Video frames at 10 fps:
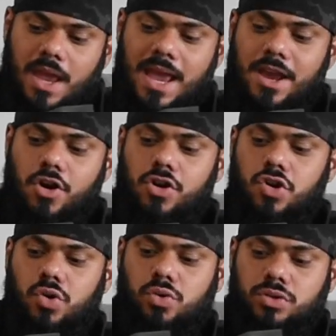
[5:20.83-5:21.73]
AR
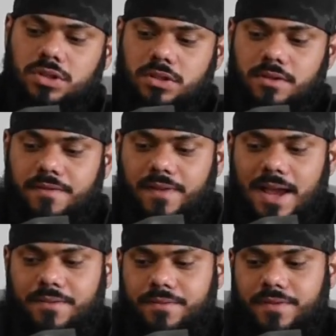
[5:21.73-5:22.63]
Gold
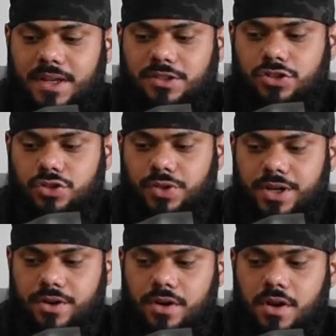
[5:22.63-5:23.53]
flat face
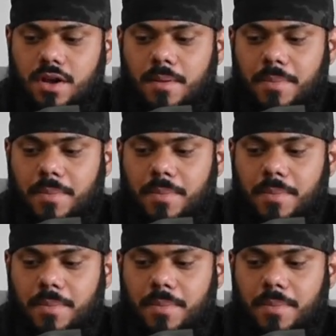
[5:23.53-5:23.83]
trigger.